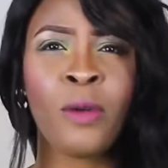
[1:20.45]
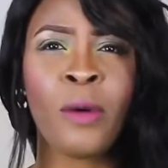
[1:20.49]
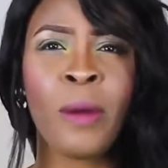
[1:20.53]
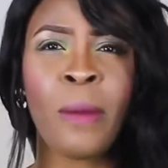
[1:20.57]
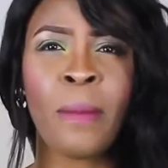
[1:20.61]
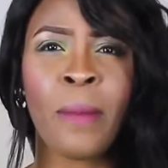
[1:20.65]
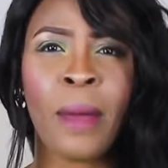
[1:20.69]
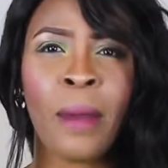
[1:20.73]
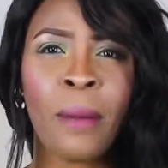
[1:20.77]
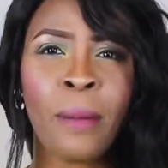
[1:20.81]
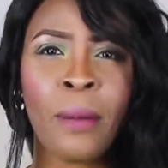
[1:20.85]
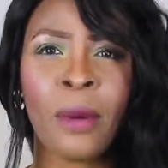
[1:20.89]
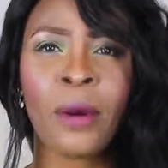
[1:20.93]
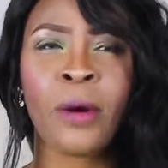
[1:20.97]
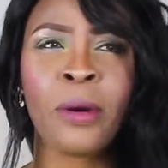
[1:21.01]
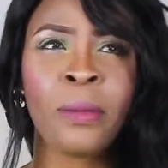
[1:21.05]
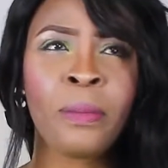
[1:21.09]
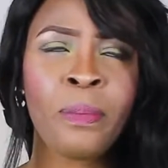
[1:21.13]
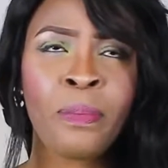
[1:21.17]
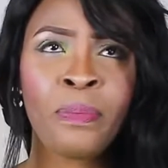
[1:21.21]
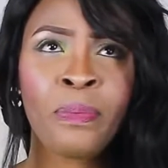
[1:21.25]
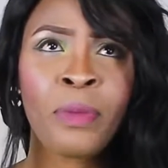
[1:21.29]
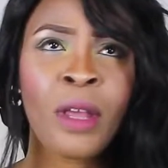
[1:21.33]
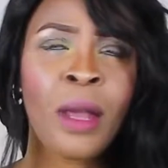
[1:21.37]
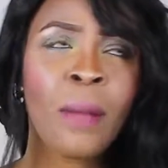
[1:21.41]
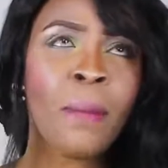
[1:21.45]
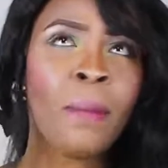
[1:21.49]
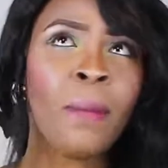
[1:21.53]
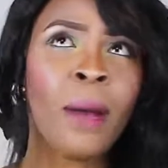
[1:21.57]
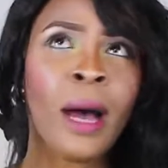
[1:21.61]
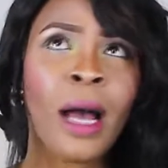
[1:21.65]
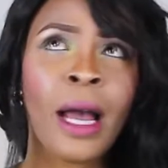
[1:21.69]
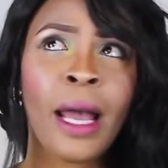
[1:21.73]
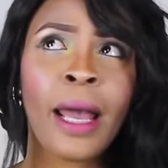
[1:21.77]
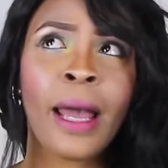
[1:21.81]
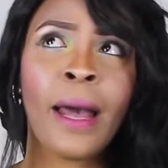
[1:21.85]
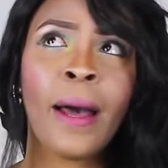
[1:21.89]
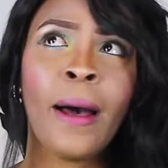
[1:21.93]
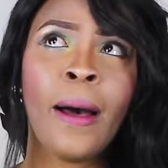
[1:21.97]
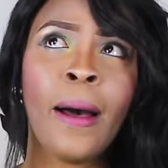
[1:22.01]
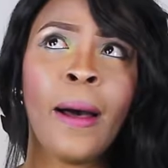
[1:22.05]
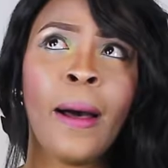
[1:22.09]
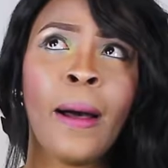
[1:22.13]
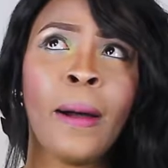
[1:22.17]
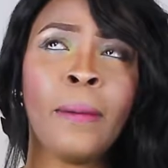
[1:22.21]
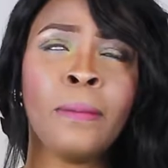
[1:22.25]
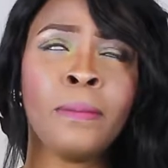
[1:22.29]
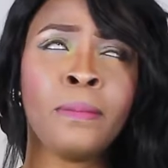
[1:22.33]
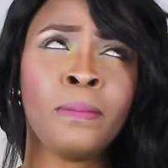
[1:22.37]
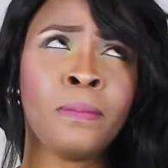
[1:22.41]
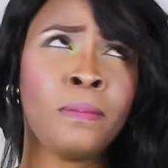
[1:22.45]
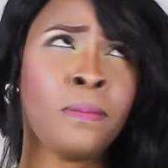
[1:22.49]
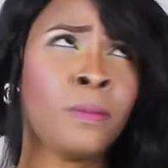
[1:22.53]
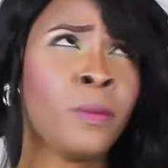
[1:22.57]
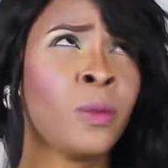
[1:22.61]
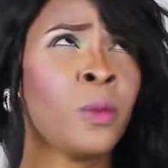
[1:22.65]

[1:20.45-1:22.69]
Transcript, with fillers: remember my um